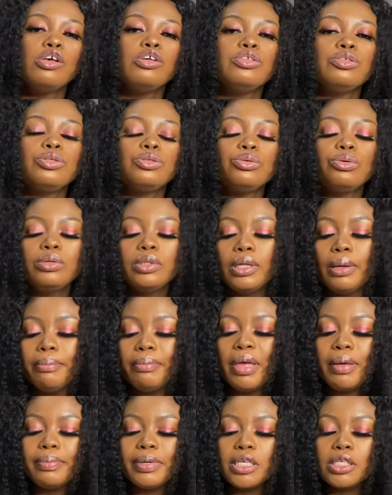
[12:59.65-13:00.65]
So the
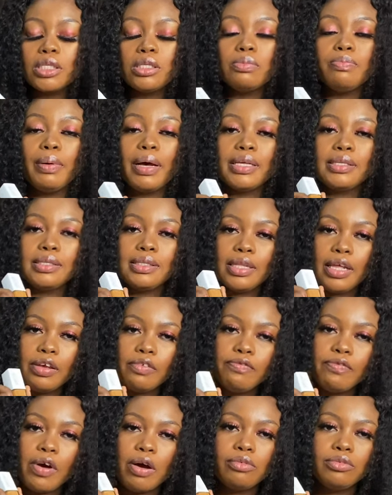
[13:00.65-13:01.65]
Maybelline
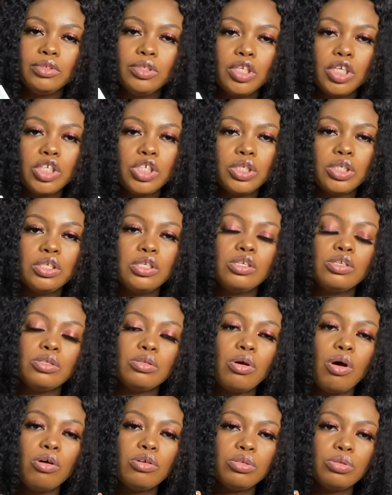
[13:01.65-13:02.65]
Superstay foundation is
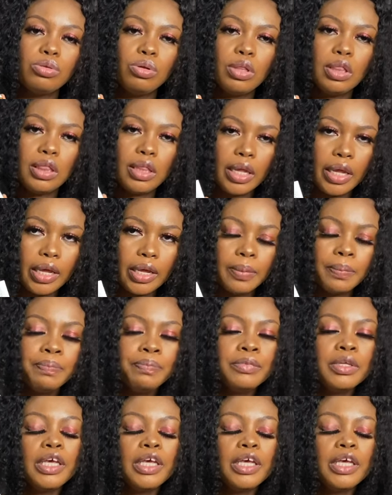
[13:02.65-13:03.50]
also thick.